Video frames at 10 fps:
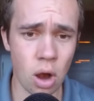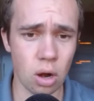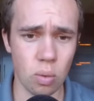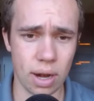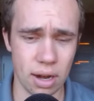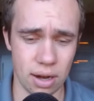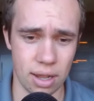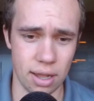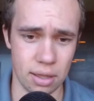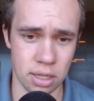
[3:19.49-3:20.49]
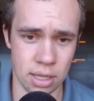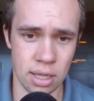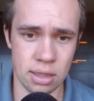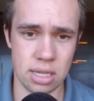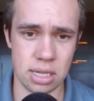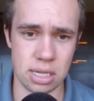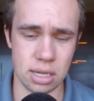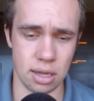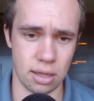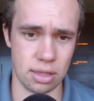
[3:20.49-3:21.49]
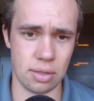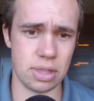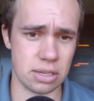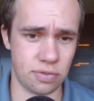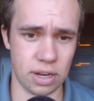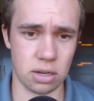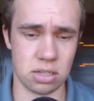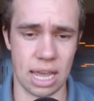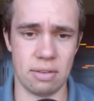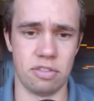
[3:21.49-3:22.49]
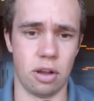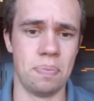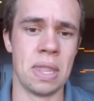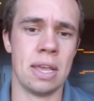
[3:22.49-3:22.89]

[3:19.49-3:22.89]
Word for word: are where uh, the uh, th these figures came from.